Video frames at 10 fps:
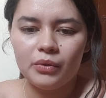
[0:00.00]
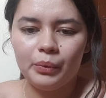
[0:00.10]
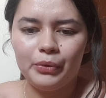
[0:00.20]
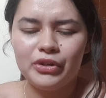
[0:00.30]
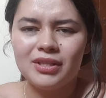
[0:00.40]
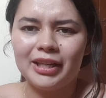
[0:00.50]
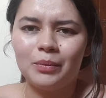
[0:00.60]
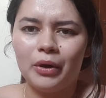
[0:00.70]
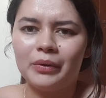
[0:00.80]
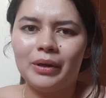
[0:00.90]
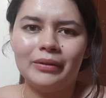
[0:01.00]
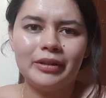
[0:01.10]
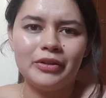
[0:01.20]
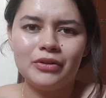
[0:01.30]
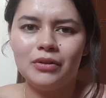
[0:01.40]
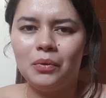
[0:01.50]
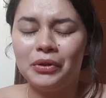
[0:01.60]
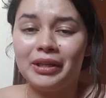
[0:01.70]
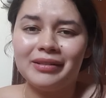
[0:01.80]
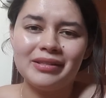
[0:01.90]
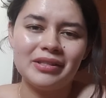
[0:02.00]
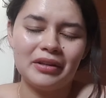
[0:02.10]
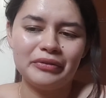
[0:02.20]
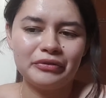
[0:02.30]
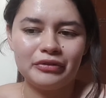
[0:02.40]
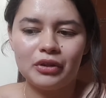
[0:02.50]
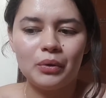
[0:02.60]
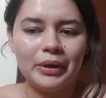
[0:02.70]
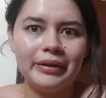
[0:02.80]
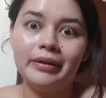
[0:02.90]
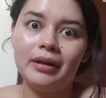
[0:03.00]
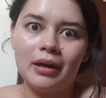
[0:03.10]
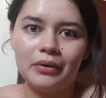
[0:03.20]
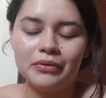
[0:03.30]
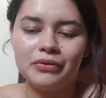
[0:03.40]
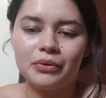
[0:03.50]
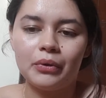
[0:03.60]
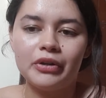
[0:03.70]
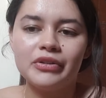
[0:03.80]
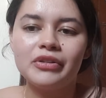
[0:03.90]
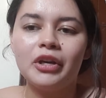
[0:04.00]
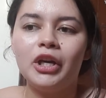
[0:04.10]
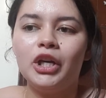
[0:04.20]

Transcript: we would just like walk around and look at stuff, go in and out of stores.